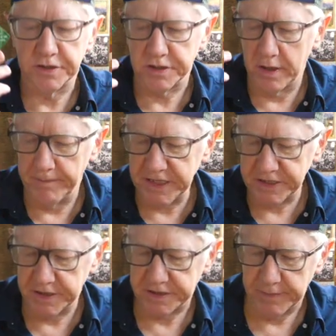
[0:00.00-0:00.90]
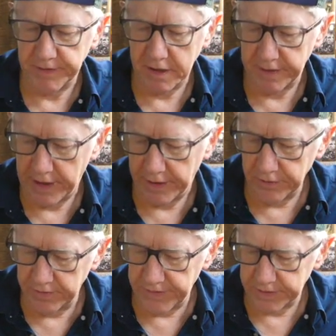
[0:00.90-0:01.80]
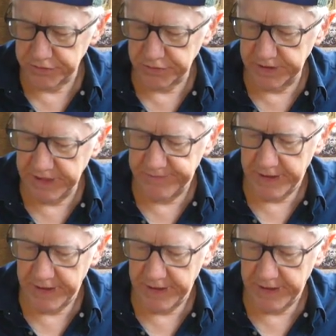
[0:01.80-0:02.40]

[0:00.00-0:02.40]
So I imagine it's something like that. I don't know if I could leave